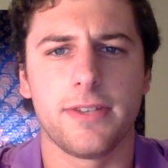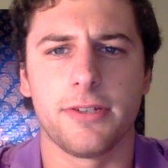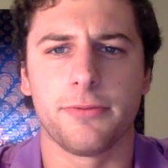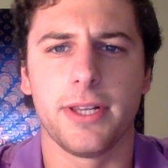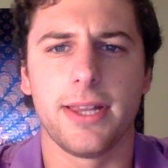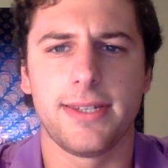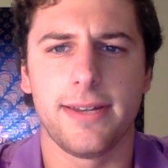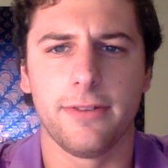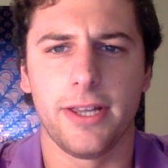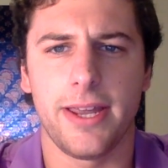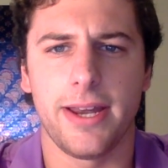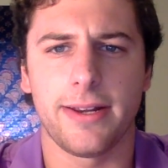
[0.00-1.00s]
as
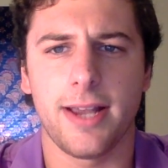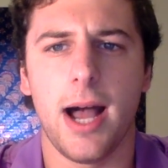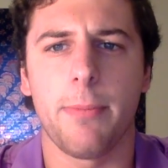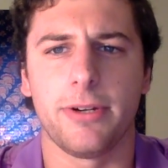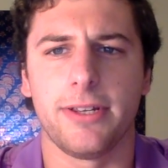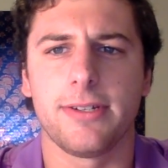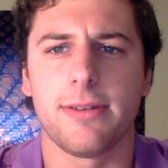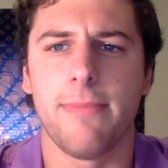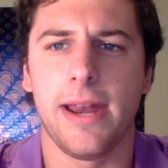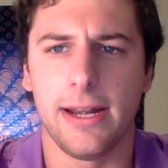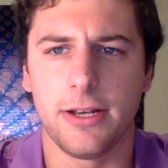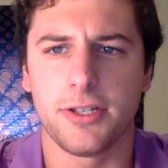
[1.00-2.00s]
relatively incompetent to
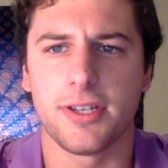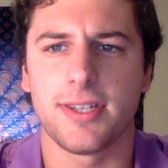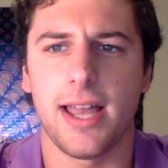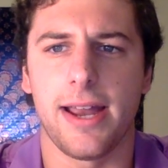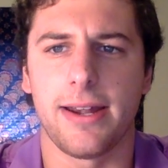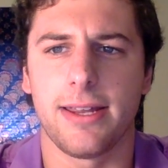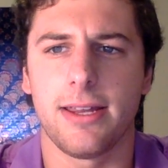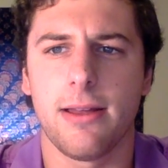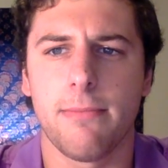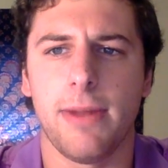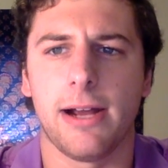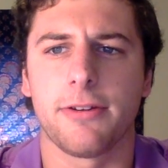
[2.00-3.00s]
manage society,
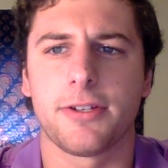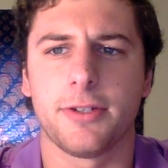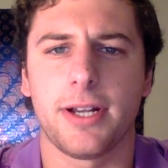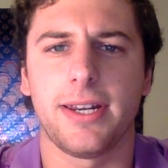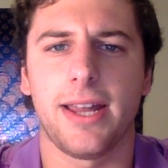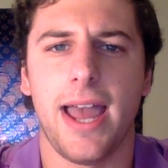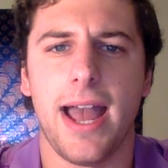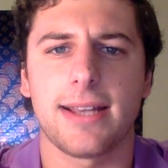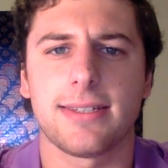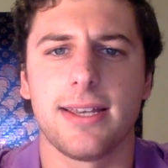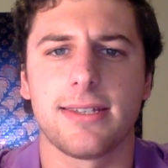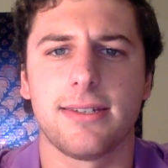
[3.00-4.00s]
by restricting
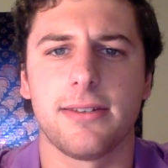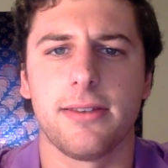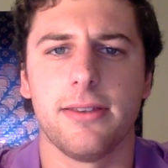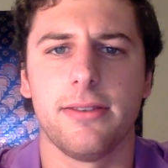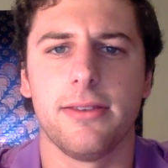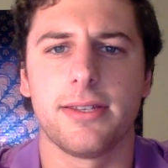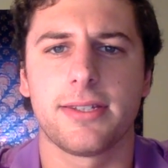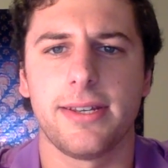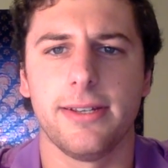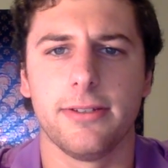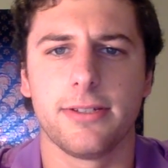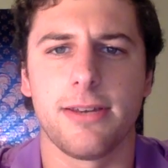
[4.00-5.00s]
access to the
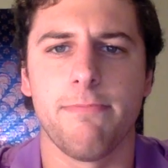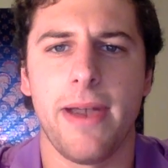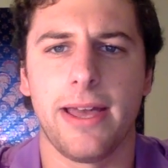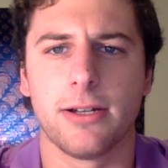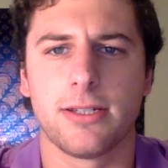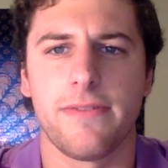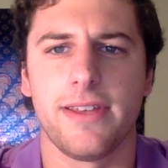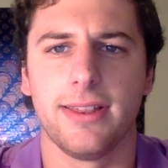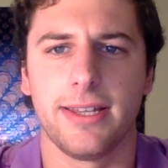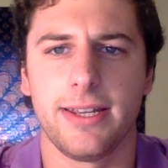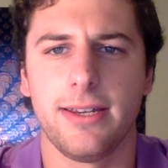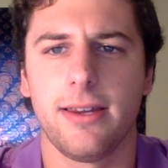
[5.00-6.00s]
skills and manners of the
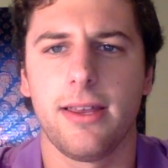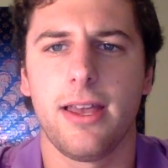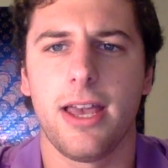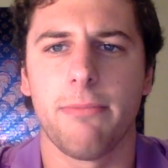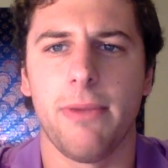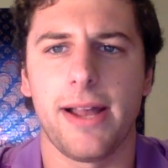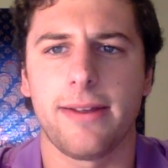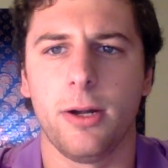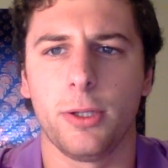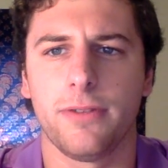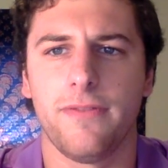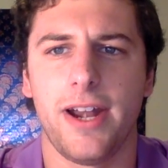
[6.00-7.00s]
elite, and by
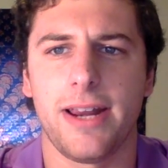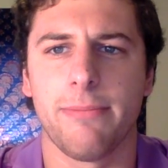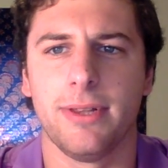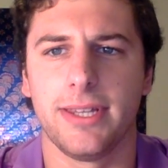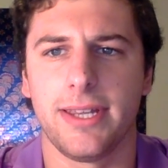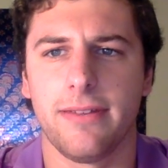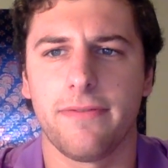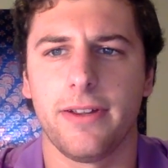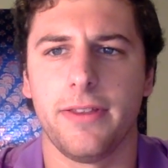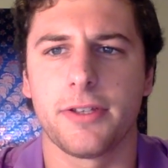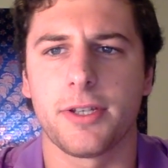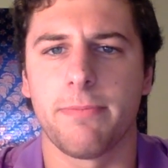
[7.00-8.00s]
cultivating belief
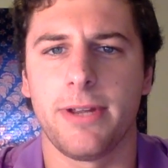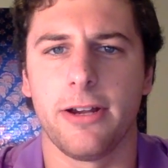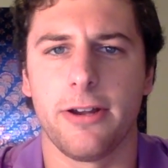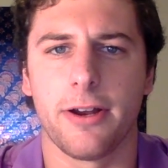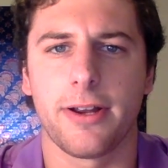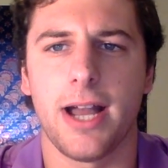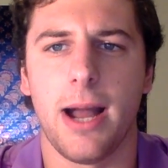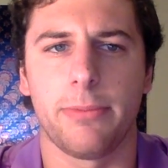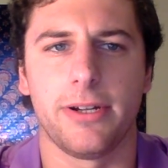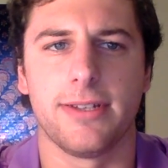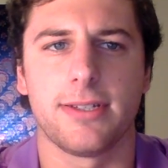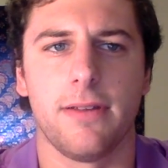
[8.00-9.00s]
in the superior
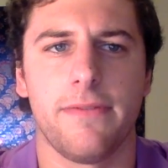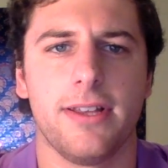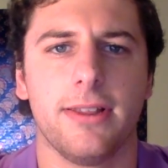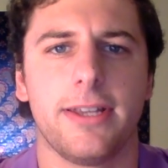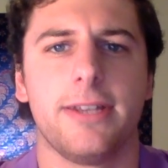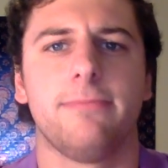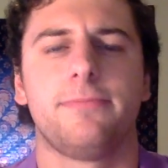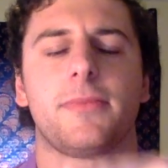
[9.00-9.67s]
competence of the elite.